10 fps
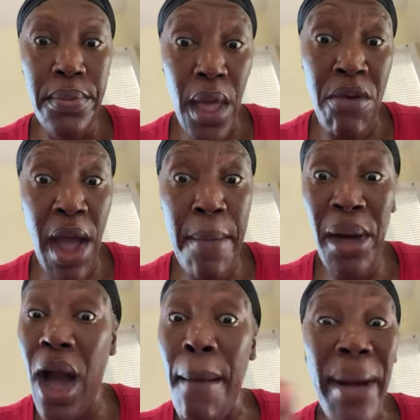All right?
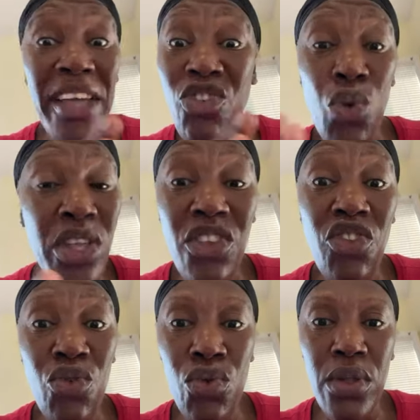Because my truth is a
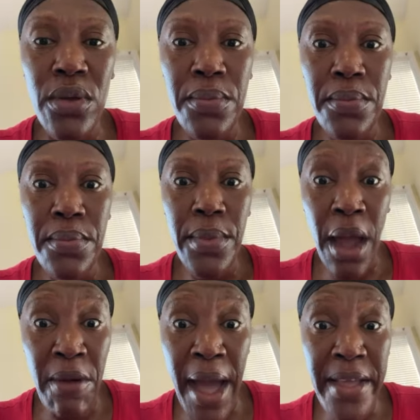truth. All
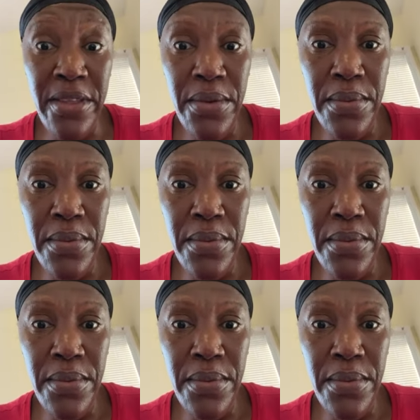right?